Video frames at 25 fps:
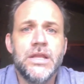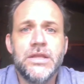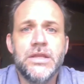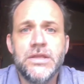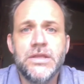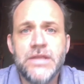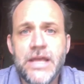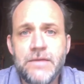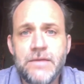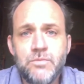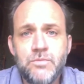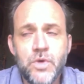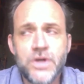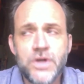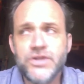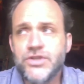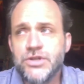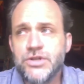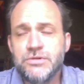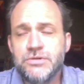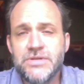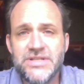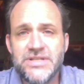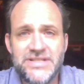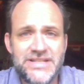They
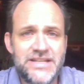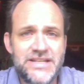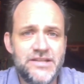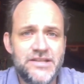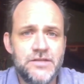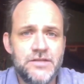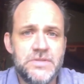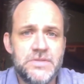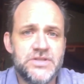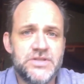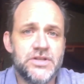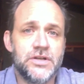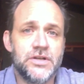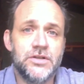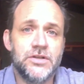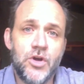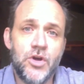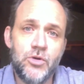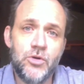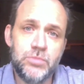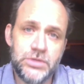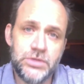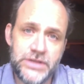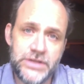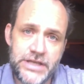want you to see them as a
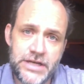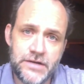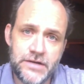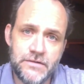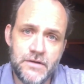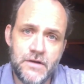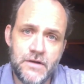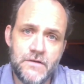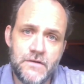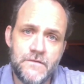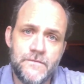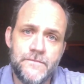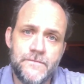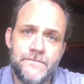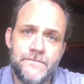global hero,